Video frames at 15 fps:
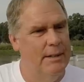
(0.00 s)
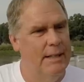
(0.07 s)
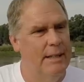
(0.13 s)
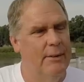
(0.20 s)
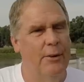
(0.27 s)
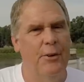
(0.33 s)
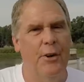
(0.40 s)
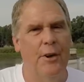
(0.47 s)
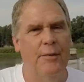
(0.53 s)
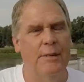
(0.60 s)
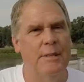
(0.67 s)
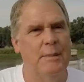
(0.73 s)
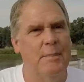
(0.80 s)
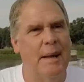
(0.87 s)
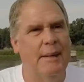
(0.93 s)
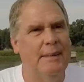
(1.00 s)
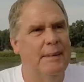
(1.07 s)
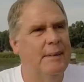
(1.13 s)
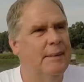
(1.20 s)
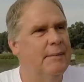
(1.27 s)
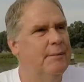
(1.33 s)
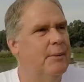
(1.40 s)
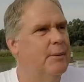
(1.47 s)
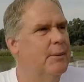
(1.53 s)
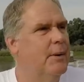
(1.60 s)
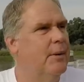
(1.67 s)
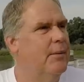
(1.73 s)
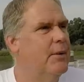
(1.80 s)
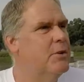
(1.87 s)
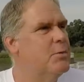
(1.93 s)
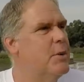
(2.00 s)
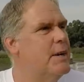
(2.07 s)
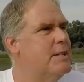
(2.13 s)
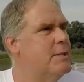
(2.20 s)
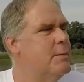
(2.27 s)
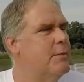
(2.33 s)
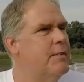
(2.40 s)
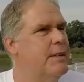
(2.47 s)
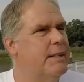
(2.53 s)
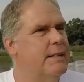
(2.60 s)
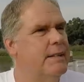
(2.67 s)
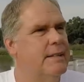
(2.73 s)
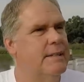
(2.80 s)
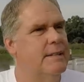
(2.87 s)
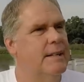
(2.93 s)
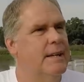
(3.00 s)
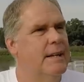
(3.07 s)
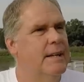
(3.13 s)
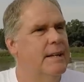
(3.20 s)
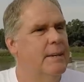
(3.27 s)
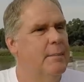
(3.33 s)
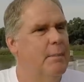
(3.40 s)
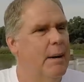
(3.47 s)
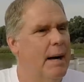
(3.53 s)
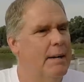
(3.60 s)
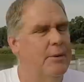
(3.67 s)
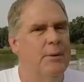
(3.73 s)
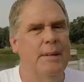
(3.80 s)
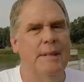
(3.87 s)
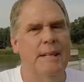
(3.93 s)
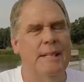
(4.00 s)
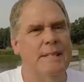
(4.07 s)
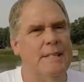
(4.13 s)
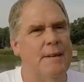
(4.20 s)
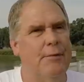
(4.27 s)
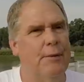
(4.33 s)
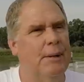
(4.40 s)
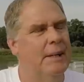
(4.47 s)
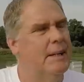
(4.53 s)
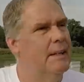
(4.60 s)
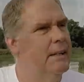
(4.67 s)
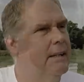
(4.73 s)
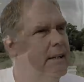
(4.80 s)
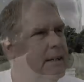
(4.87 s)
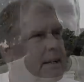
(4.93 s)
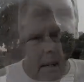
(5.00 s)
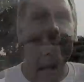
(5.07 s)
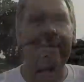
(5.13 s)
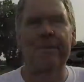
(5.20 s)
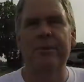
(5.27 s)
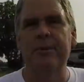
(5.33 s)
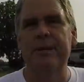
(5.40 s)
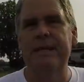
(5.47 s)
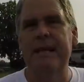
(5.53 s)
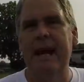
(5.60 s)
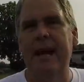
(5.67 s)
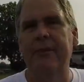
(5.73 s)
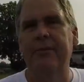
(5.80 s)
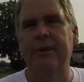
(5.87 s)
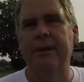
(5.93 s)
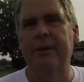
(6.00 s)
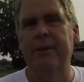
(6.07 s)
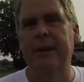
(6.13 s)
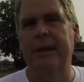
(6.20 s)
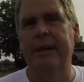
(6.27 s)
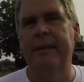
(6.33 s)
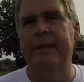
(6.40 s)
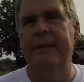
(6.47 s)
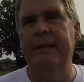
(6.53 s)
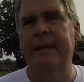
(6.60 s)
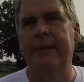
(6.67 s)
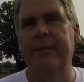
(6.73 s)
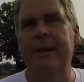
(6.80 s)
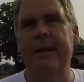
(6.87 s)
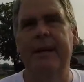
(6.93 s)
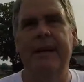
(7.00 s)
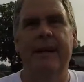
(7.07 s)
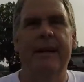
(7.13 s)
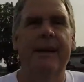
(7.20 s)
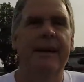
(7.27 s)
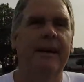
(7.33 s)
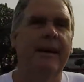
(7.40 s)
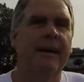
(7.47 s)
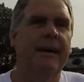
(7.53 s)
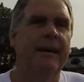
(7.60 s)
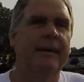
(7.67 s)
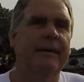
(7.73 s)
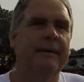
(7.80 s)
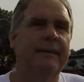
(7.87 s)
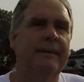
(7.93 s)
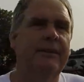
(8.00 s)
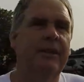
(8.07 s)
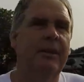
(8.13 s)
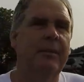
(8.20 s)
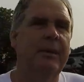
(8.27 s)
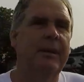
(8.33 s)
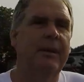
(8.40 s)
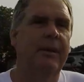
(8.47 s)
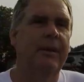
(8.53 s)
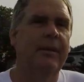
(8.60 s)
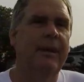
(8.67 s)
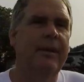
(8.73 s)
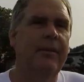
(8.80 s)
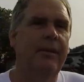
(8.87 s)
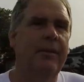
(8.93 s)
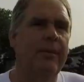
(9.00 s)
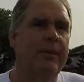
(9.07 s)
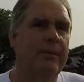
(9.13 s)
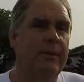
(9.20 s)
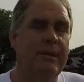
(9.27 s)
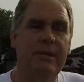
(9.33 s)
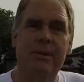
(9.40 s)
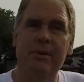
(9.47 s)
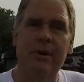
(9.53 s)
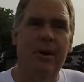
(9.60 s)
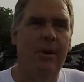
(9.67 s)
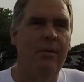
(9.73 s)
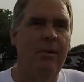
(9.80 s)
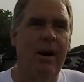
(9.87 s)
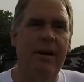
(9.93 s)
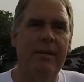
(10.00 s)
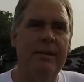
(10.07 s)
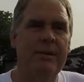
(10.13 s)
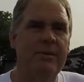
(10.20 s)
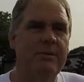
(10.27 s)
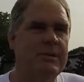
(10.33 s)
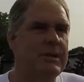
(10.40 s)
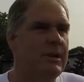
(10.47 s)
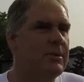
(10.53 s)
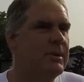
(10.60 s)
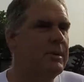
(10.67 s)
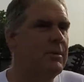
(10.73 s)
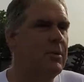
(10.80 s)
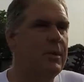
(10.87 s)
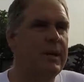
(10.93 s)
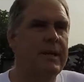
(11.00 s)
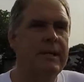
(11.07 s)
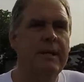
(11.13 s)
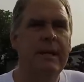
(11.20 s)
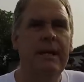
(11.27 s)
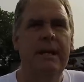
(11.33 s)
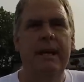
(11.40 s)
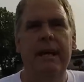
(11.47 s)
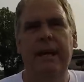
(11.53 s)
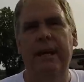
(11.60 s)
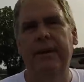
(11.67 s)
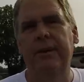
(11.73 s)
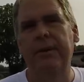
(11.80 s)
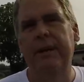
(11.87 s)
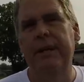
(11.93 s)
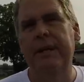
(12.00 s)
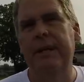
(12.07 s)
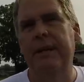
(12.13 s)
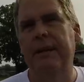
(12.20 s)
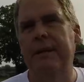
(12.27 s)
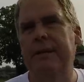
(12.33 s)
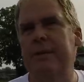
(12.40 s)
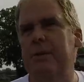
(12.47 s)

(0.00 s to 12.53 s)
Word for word: little nervous about the honey flow and all. And there's ways to prevent this by doing things differently. So let's look through these hives really quick and see, can we determine, are they growing? What's going on? Why are they so slow in the mornings? And do they need honey